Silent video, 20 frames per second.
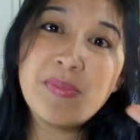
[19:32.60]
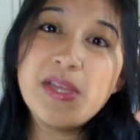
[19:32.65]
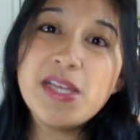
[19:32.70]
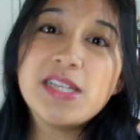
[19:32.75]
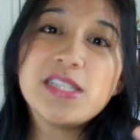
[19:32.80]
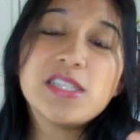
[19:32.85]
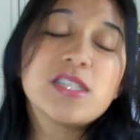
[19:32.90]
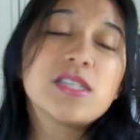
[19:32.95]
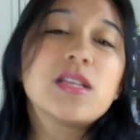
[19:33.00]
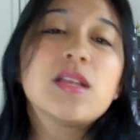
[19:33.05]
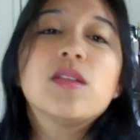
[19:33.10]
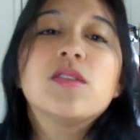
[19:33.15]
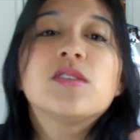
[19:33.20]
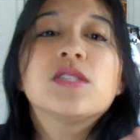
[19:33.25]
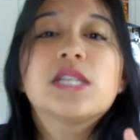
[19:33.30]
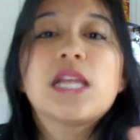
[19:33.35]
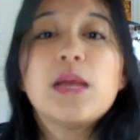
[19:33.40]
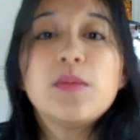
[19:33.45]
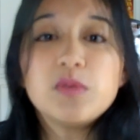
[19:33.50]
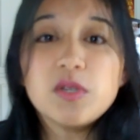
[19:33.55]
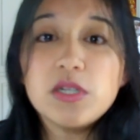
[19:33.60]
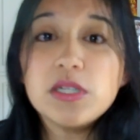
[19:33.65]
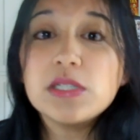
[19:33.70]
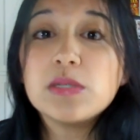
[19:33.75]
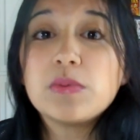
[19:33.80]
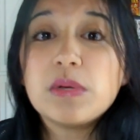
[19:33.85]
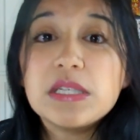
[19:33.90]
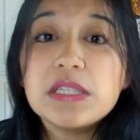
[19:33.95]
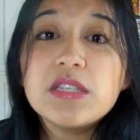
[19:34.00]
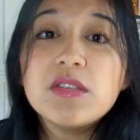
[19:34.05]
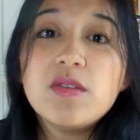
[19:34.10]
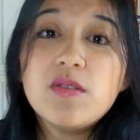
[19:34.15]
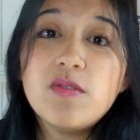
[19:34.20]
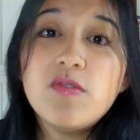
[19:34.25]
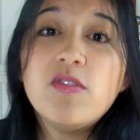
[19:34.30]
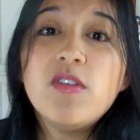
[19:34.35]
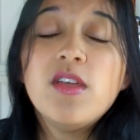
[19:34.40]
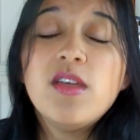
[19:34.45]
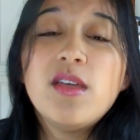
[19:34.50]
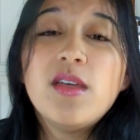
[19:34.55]
Because stamps are
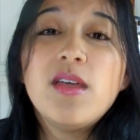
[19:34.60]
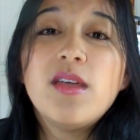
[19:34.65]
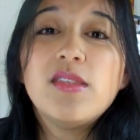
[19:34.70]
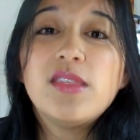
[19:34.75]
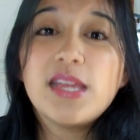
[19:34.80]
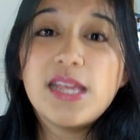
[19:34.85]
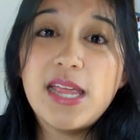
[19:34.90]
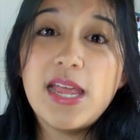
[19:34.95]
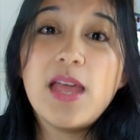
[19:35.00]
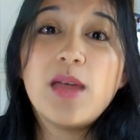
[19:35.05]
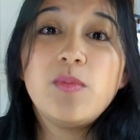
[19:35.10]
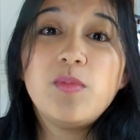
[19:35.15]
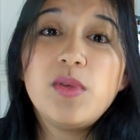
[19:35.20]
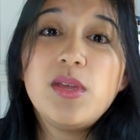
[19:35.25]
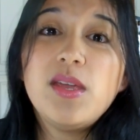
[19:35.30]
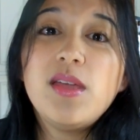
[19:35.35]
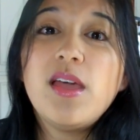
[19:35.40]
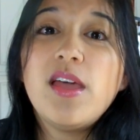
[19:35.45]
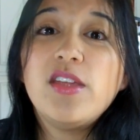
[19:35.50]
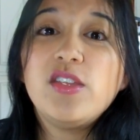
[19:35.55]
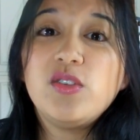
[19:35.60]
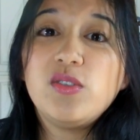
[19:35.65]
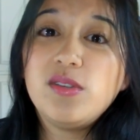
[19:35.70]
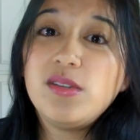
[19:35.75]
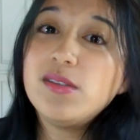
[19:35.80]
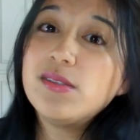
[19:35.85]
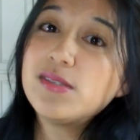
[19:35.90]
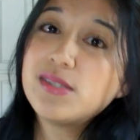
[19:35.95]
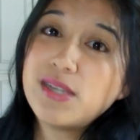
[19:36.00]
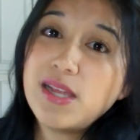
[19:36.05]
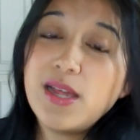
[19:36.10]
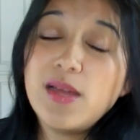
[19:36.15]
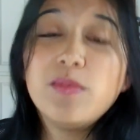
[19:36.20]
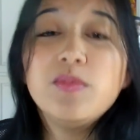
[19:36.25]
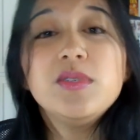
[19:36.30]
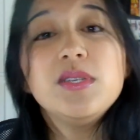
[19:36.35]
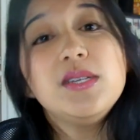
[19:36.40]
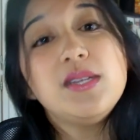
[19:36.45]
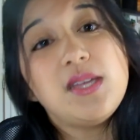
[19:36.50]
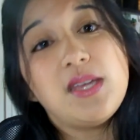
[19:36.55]
expensive. They can be, and you need
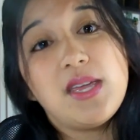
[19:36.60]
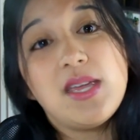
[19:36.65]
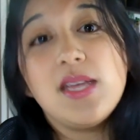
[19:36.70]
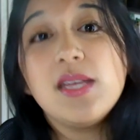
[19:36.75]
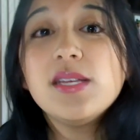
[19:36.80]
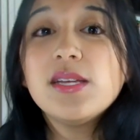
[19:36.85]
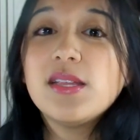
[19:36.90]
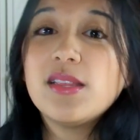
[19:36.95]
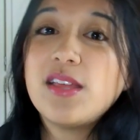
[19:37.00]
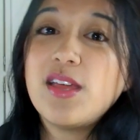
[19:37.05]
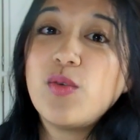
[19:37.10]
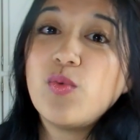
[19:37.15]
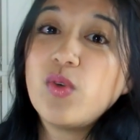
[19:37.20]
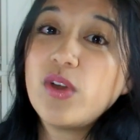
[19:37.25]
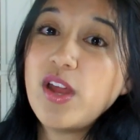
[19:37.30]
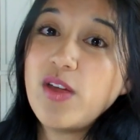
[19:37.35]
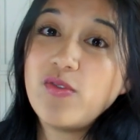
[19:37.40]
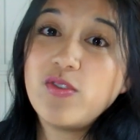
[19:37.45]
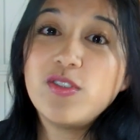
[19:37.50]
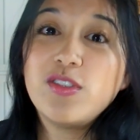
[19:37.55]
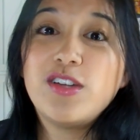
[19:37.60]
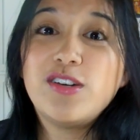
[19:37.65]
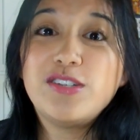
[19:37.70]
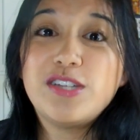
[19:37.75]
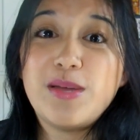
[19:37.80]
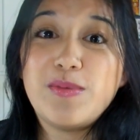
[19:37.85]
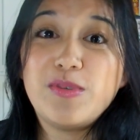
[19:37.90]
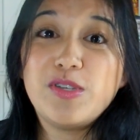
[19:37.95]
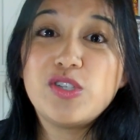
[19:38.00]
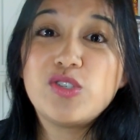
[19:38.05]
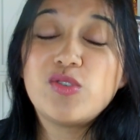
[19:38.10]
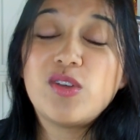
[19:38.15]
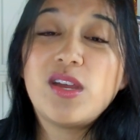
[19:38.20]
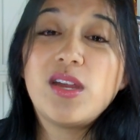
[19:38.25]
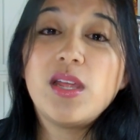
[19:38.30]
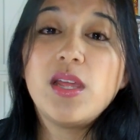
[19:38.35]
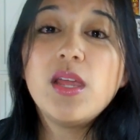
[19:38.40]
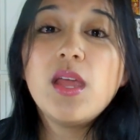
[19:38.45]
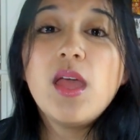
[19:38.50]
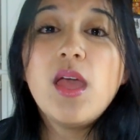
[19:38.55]
stamps and ink and then whatever they're
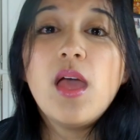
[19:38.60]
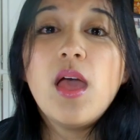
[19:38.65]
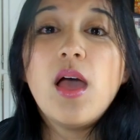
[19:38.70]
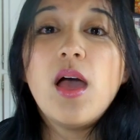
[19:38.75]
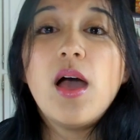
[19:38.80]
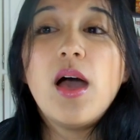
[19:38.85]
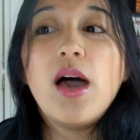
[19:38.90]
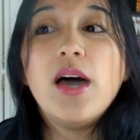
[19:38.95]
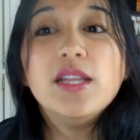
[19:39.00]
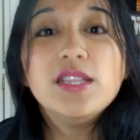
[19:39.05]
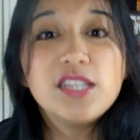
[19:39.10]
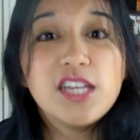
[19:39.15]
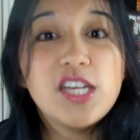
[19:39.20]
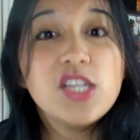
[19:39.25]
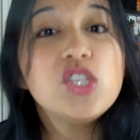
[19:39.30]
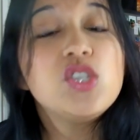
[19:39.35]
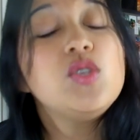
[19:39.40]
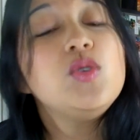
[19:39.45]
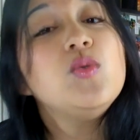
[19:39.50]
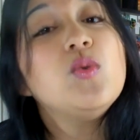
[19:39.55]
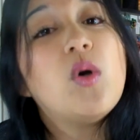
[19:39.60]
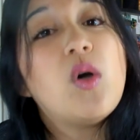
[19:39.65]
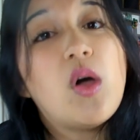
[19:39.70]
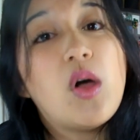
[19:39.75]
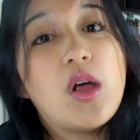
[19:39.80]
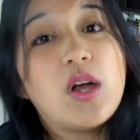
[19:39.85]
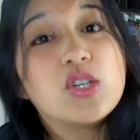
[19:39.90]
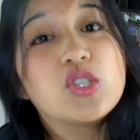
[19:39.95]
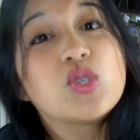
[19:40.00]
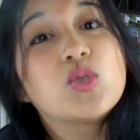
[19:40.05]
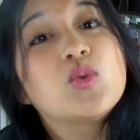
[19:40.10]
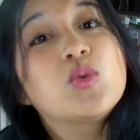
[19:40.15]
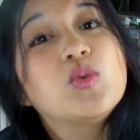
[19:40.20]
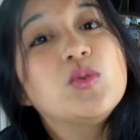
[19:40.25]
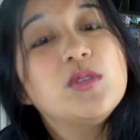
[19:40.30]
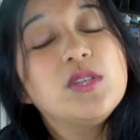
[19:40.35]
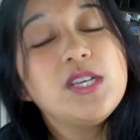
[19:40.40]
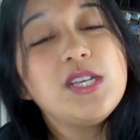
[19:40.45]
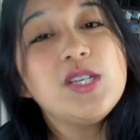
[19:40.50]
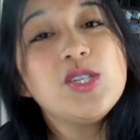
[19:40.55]
demonstrating. Unless you are
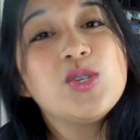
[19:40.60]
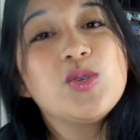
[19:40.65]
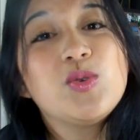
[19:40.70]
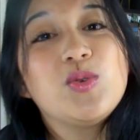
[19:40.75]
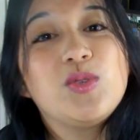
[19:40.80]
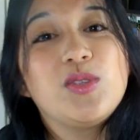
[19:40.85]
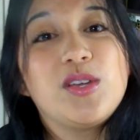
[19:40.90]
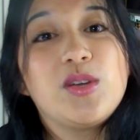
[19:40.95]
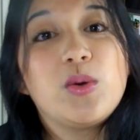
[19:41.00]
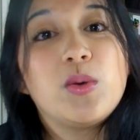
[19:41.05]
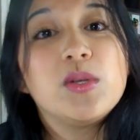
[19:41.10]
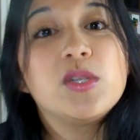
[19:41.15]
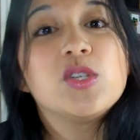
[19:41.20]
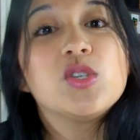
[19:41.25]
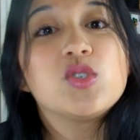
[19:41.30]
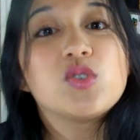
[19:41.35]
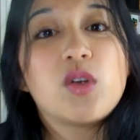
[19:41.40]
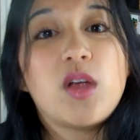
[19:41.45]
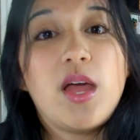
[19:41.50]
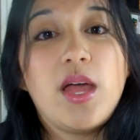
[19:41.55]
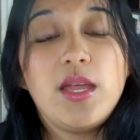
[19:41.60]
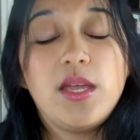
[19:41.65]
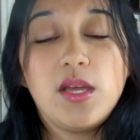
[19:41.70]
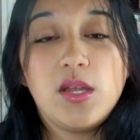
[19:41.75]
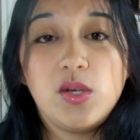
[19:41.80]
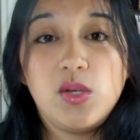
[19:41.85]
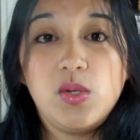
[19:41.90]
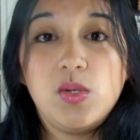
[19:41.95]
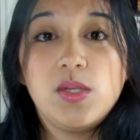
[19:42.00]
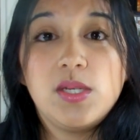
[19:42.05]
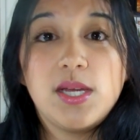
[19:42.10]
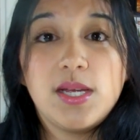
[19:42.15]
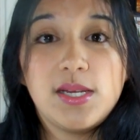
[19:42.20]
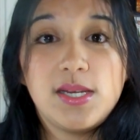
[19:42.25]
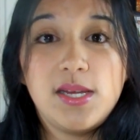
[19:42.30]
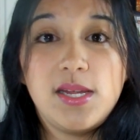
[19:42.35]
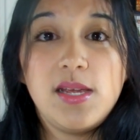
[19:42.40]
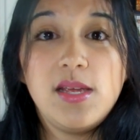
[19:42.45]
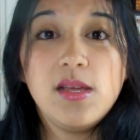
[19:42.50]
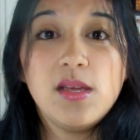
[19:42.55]
truly, truly going to try a new
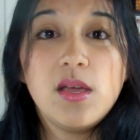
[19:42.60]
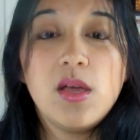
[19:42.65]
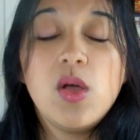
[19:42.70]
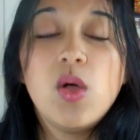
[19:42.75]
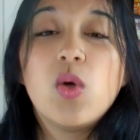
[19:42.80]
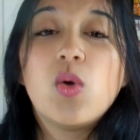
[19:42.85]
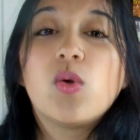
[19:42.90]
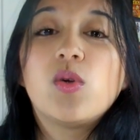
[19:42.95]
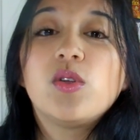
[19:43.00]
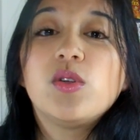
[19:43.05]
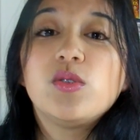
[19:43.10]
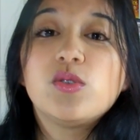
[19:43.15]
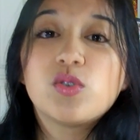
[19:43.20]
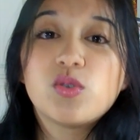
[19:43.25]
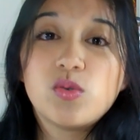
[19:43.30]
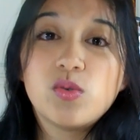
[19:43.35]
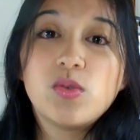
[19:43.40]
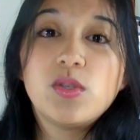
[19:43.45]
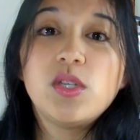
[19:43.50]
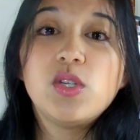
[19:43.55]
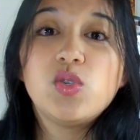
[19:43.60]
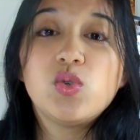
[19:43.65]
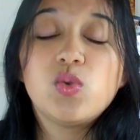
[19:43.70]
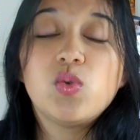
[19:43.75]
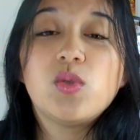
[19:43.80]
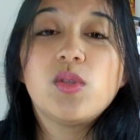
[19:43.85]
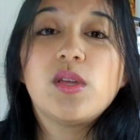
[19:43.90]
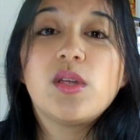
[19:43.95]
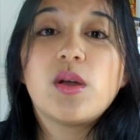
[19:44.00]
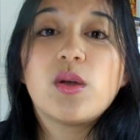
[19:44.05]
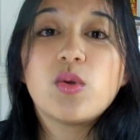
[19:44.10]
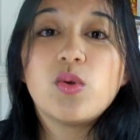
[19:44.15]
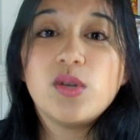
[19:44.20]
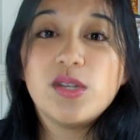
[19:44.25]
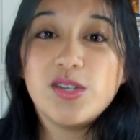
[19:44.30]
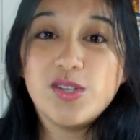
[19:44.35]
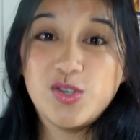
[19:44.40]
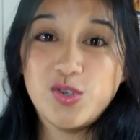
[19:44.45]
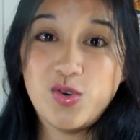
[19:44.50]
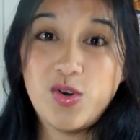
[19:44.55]
technique, or you truly, truly are
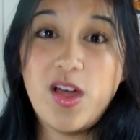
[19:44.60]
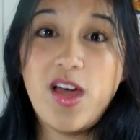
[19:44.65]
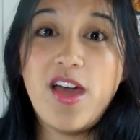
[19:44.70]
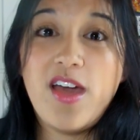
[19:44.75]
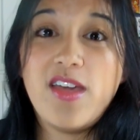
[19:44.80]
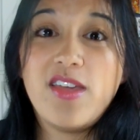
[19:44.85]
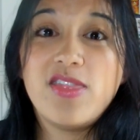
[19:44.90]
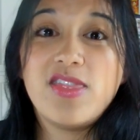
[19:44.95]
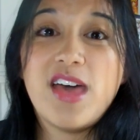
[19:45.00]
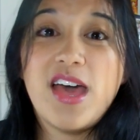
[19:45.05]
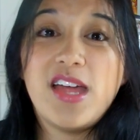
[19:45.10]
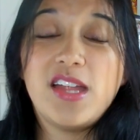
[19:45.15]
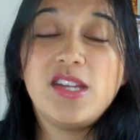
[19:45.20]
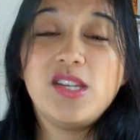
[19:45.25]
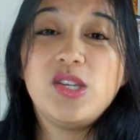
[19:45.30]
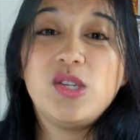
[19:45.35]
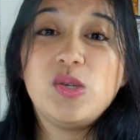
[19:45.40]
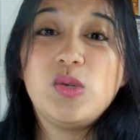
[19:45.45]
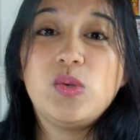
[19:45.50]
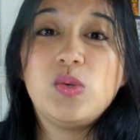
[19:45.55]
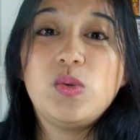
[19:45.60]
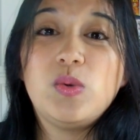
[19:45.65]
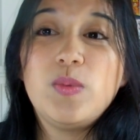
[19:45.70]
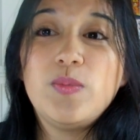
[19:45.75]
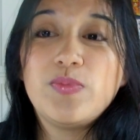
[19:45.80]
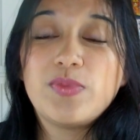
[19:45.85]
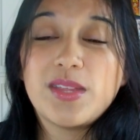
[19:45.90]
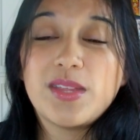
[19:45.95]
going to try that new